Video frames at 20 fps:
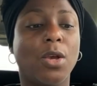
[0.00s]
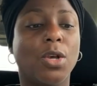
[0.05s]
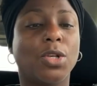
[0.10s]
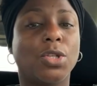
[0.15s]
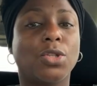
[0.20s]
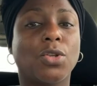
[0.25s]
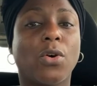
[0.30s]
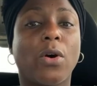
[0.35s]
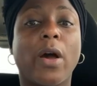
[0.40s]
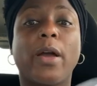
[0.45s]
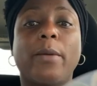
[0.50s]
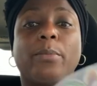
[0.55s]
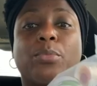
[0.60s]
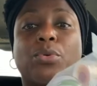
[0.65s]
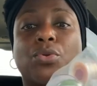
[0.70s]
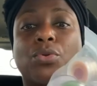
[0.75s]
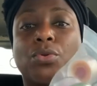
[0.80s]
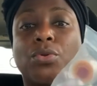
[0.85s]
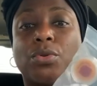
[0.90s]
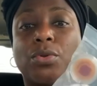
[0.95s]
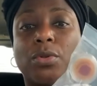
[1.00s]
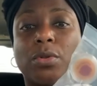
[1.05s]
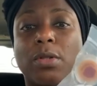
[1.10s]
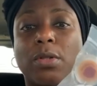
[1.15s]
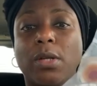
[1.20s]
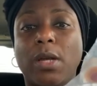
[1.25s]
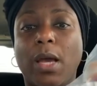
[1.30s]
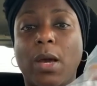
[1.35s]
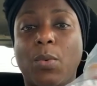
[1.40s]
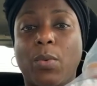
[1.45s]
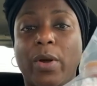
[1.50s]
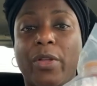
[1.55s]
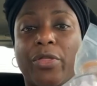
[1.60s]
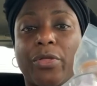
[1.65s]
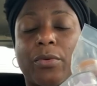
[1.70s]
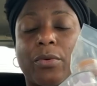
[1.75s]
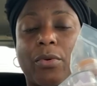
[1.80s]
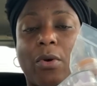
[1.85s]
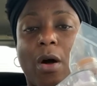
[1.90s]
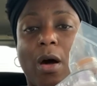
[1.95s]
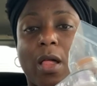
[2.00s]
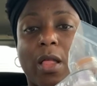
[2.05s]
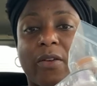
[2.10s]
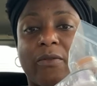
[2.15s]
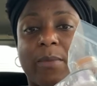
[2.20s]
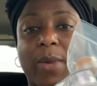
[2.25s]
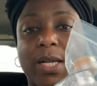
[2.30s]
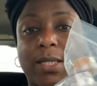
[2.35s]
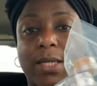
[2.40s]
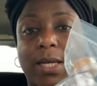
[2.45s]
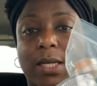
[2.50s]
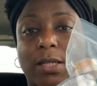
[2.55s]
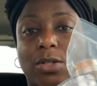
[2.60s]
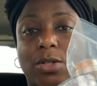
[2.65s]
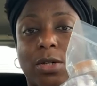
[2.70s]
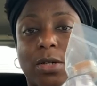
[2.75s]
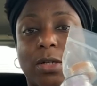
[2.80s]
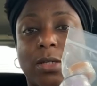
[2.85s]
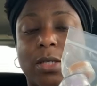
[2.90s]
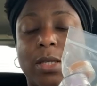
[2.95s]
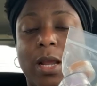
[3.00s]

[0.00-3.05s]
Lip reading: So I went through all of my testers,